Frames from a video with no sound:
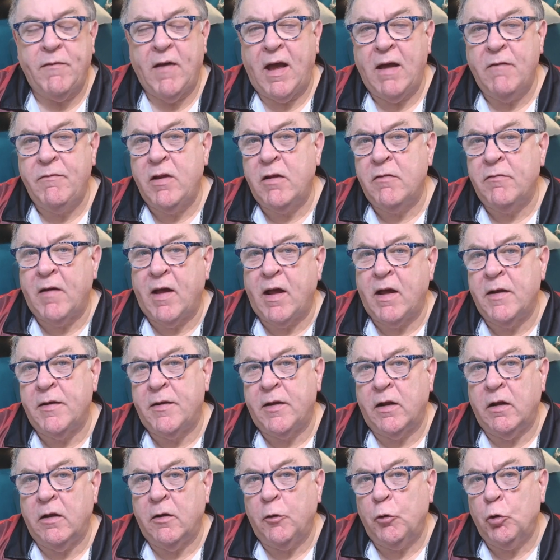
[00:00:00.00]
If ever you've
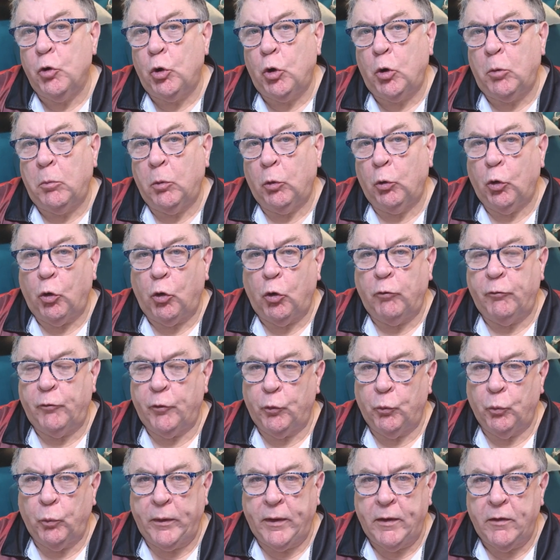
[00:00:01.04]
had a normal
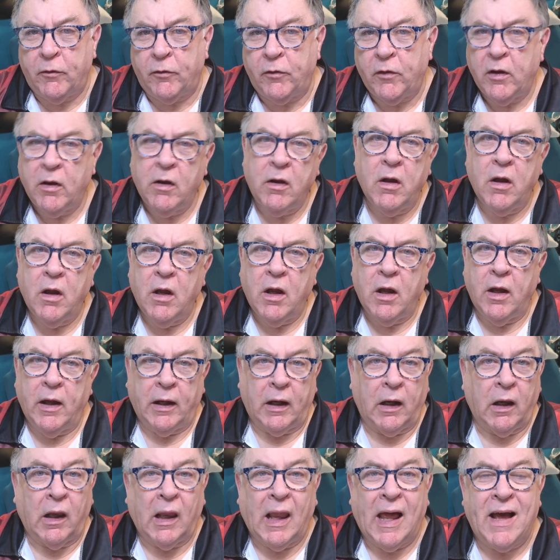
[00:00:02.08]
oven with
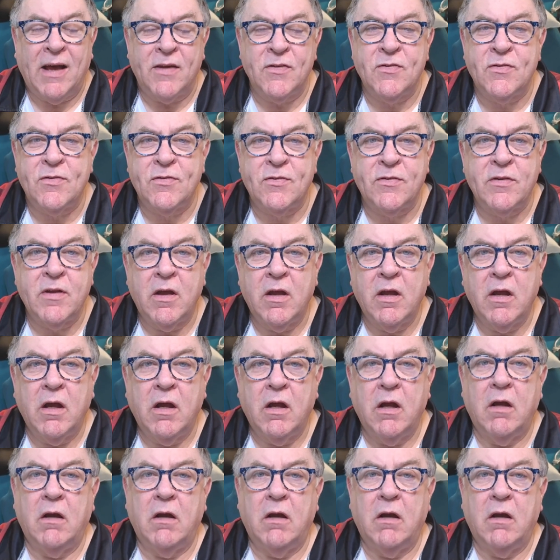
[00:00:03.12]
a glass